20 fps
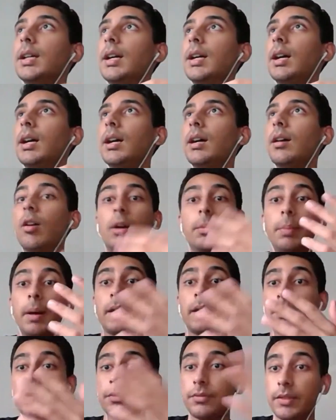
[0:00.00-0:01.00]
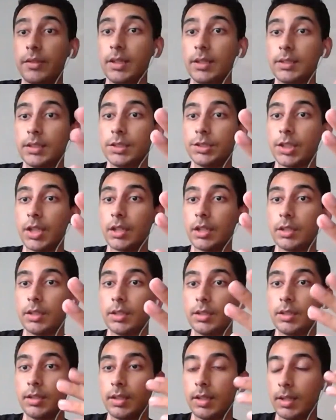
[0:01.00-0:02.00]
or about the field in
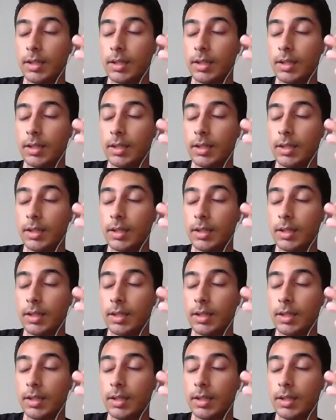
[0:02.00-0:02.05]
general.